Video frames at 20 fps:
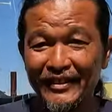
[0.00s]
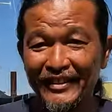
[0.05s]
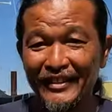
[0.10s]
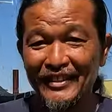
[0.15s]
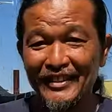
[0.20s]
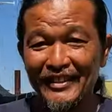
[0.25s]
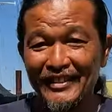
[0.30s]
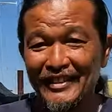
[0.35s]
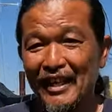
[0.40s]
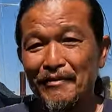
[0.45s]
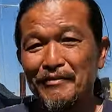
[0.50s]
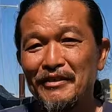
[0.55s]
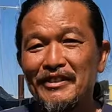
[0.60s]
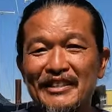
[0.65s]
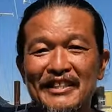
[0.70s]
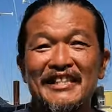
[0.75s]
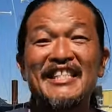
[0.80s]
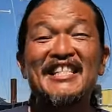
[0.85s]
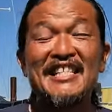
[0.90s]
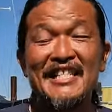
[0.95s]
Seven, seven
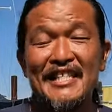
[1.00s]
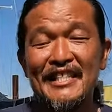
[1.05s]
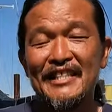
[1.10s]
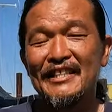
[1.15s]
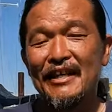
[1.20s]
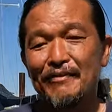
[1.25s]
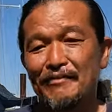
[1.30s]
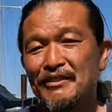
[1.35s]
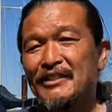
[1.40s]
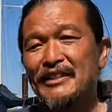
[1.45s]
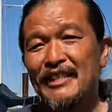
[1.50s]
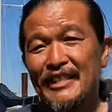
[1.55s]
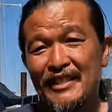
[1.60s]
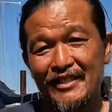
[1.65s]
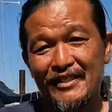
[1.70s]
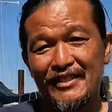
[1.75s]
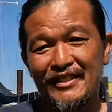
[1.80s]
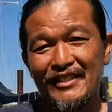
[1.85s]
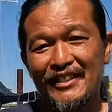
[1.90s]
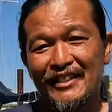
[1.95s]
ocean. sea, seven
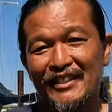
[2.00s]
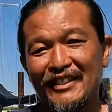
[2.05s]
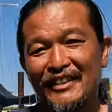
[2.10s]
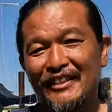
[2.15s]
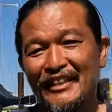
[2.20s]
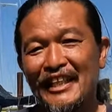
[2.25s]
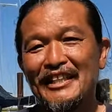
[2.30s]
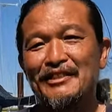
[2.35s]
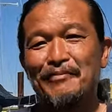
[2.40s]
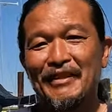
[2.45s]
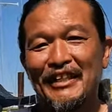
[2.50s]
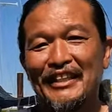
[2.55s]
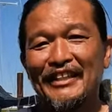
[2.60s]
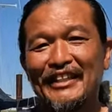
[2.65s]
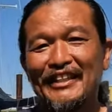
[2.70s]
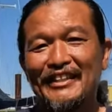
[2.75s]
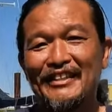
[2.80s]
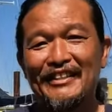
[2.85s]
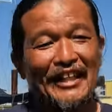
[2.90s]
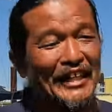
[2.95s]
seas. Oh, the seven
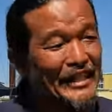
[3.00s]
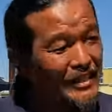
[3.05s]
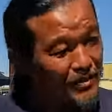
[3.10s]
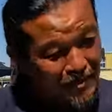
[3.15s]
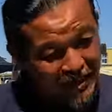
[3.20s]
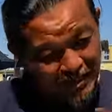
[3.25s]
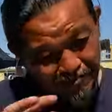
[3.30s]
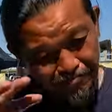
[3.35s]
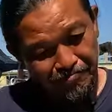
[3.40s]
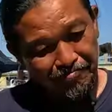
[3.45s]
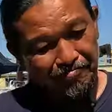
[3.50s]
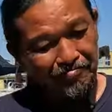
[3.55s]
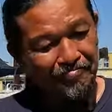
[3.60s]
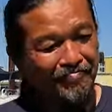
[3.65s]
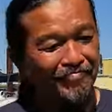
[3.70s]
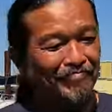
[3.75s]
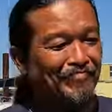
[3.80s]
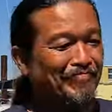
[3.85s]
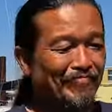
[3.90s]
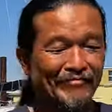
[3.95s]
seas. That is meant
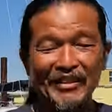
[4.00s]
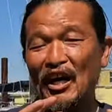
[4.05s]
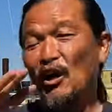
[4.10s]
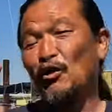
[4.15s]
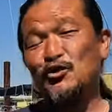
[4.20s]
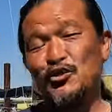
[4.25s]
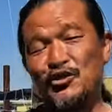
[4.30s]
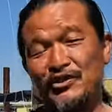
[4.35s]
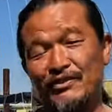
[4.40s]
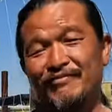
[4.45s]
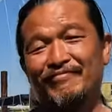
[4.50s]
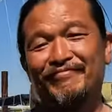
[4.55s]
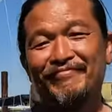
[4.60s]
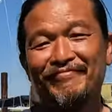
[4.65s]
the ocean.